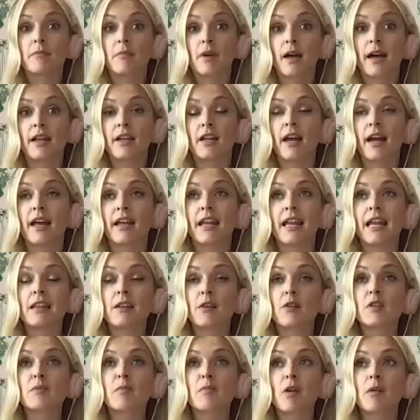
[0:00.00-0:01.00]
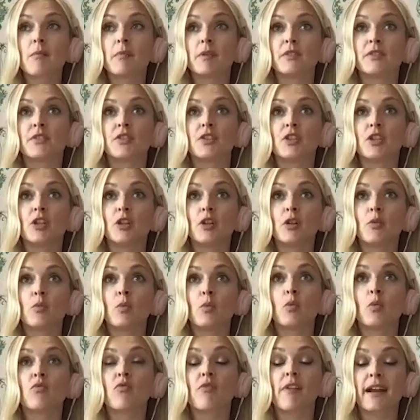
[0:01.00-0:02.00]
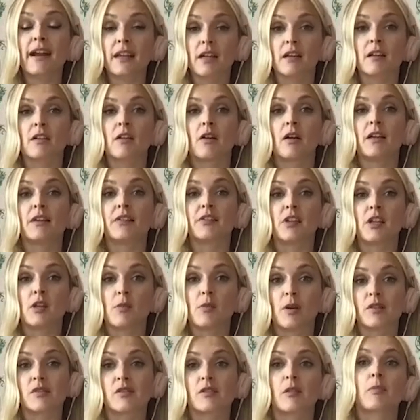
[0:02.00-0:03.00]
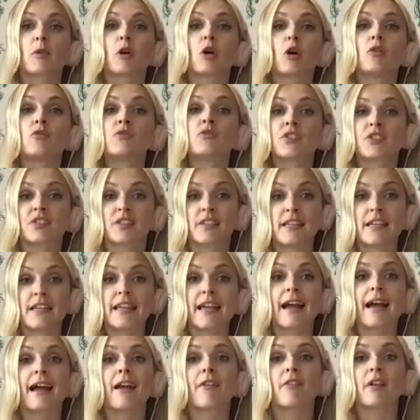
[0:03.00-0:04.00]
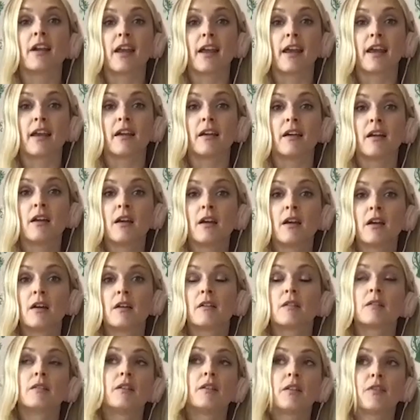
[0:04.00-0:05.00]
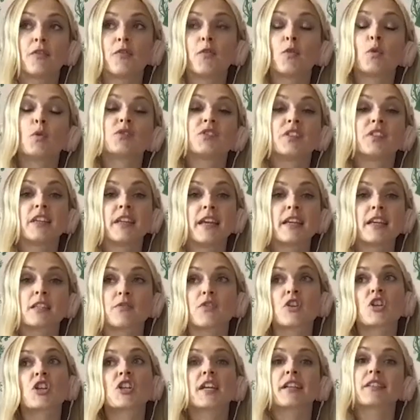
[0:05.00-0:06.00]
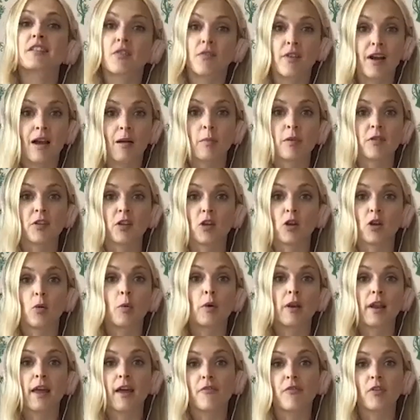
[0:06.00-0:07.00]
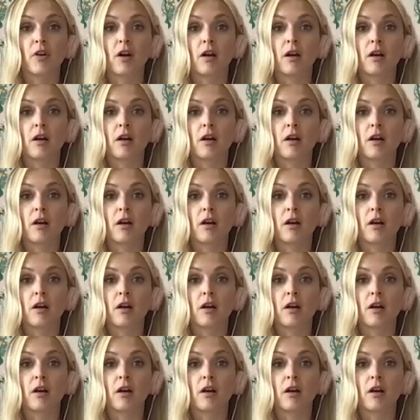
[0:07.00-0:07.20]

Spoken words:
and in those moments, you will recognize that you are subconsciously carrying 40 years of shit around with you or whatever.